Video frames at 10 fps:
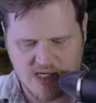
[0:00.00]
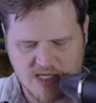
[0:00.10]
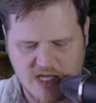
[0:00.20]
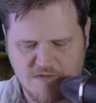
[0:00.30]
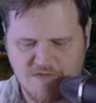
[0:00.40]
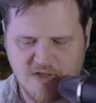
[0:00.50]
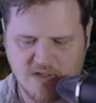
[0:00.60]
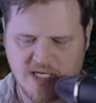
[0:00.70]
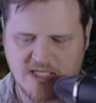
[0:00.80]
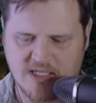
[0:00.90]
I kind of feel
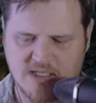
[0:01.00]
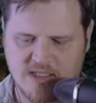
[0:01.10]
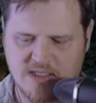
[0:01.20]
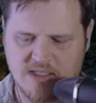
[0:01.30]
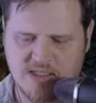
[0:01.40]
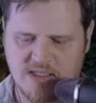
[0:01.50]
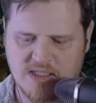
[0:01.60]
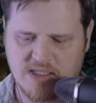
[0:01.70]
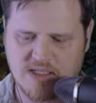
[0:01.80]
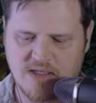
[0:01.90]
like
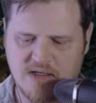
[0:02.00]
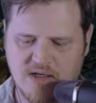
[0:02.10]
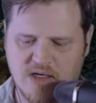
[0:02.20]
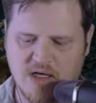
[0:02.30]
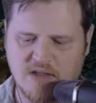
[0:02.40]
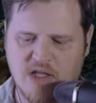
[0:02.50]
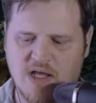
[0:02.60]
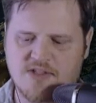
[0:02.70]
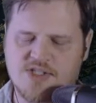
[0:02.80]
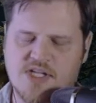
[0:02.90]
a
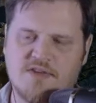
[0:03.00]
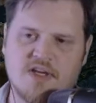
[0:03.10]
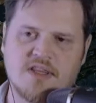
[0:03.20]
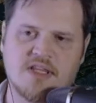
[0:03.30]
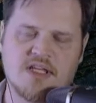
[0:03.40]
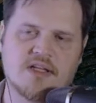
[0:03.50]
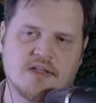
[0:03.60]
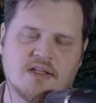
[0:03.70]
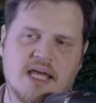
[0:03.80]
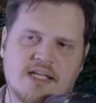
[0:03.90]
lot of the stuff in the
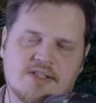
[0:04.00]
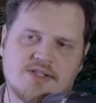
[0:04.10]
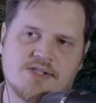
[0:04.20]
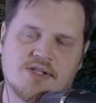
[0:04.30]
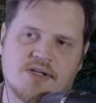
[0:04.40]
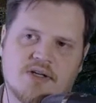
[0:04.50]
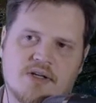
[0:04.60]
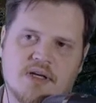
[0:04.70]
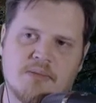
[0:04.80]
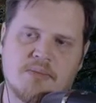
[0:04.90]

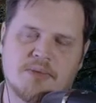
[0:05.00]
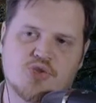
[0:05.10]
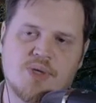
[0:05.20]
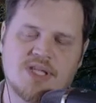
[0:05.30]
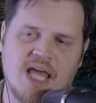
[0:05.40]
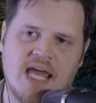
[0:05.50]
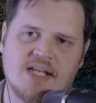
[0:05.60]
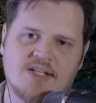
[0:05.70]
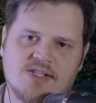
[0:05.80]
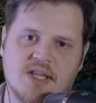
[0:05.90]
between the
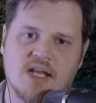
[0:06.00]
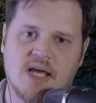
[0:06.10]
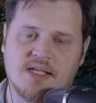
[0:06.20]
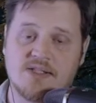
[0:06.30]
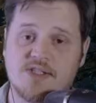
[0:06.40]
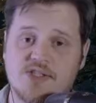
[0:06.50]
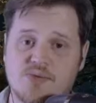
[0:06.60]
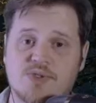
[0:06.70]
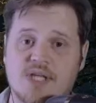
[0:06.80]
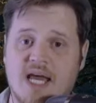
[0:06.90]
80s and the
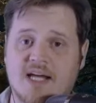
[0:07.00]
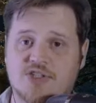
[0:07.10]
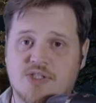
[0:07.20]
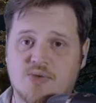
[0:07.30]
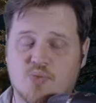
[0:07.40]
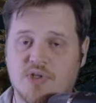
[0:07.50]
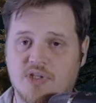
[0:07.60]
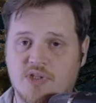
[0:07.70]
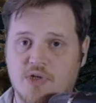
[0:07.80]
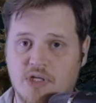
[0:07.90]
90s was actually
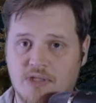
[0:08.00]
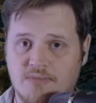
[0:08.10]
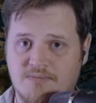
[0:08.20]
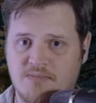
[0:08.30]
really good.